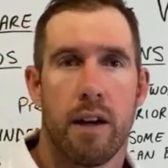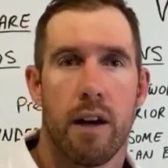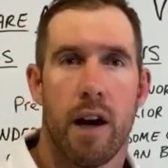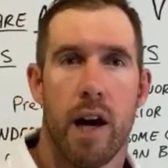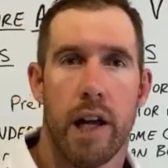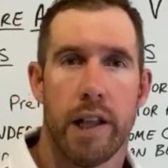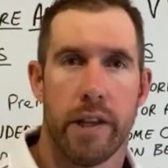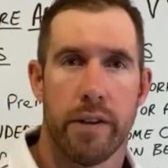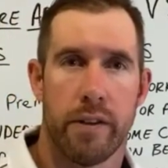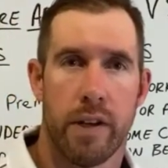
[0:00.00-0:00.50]

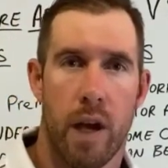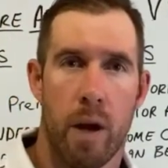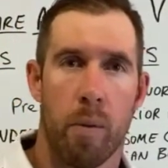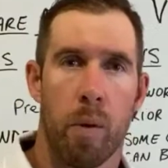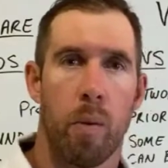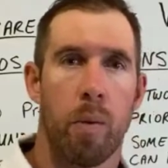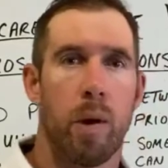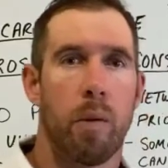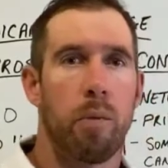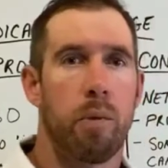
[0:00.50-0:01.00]
on the
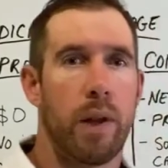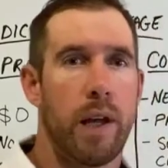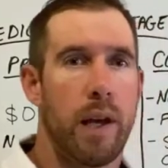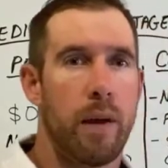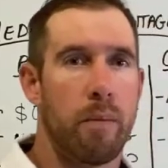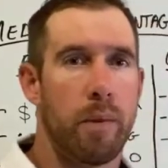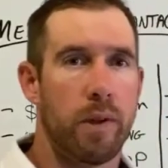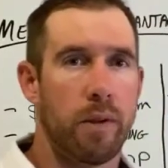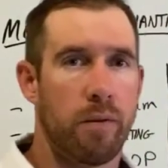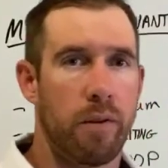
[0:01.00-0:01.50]
supplement
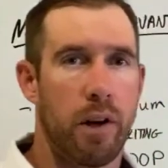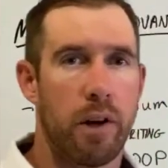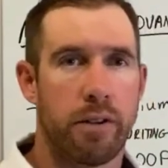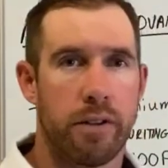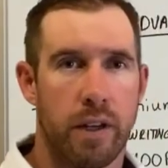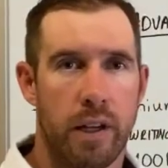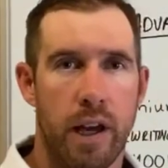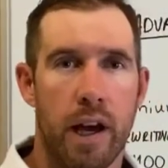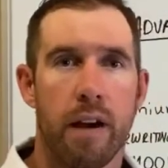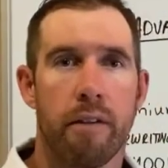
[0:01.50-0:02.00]
plan, but as far
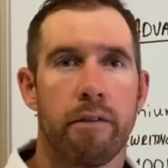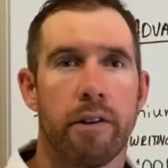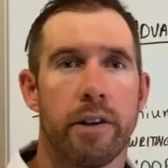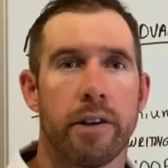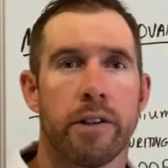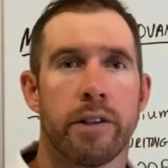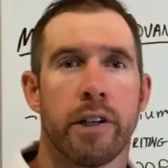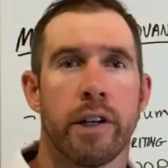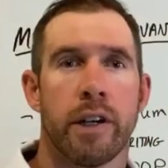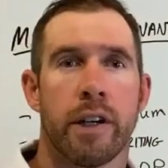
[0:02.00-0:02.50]
as the
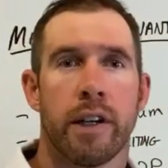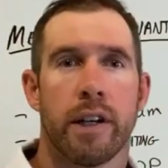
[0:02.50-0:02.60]
coverage,